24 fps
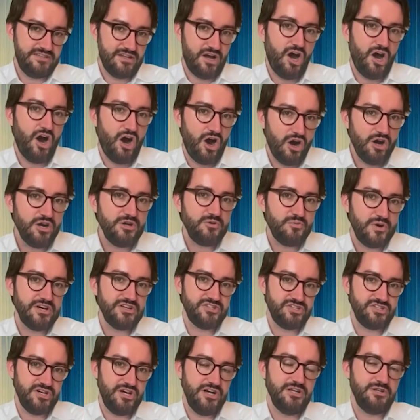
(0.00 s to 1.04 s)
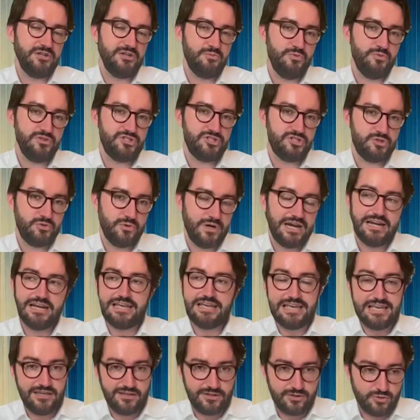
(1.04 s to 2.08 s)
The hardware side was
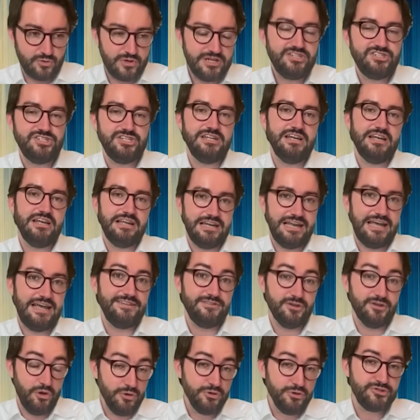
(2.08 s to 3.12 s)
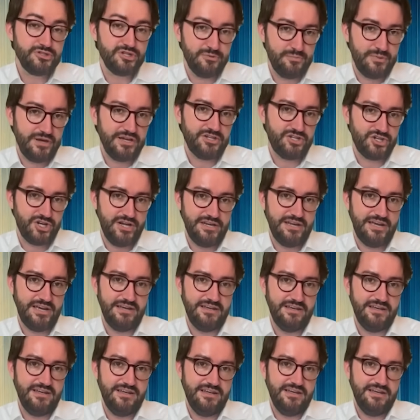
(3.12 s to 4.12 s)
squarely increasingly led also by China.